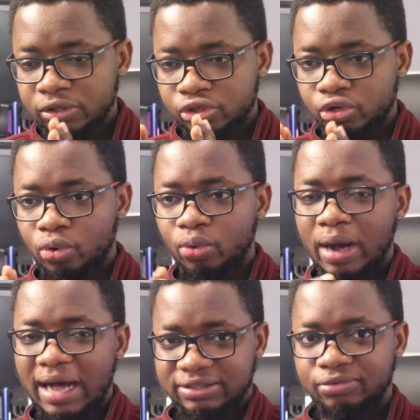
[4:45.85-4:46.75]

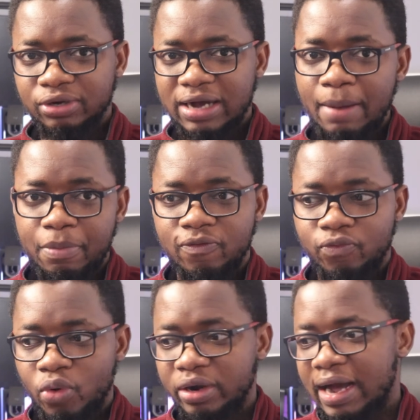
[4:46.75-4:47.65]
So as a recap
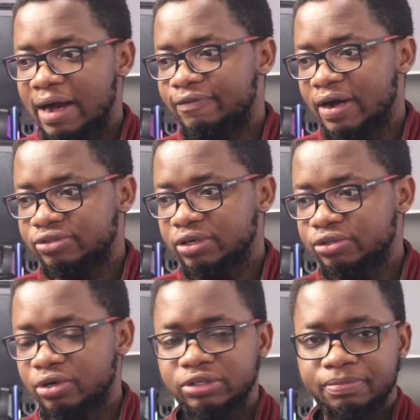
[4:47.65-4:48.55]
of what I've actually
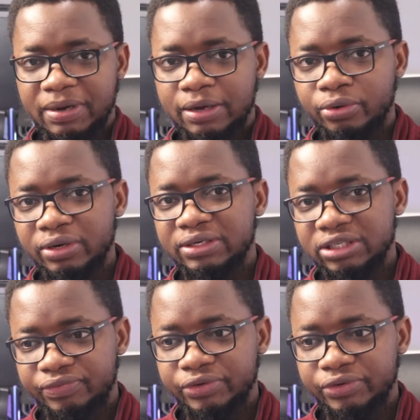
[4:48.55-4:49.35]
talked about all in this